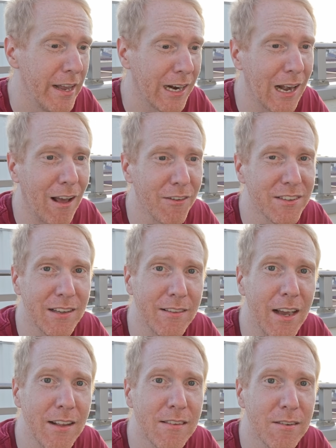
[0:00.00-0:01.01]
clouds at
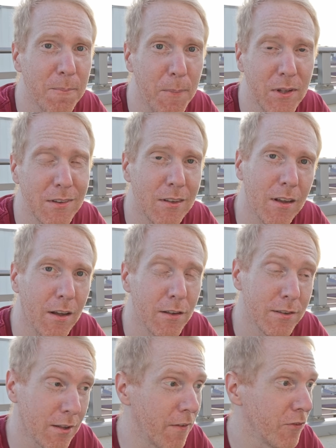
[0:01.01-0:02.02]
night,
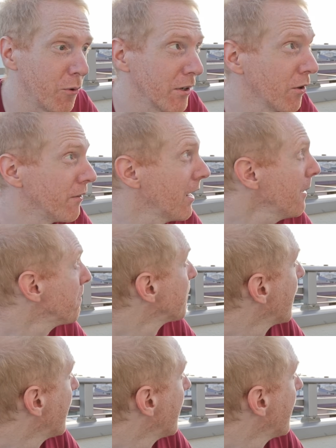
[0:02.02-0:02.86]
but sun during the day.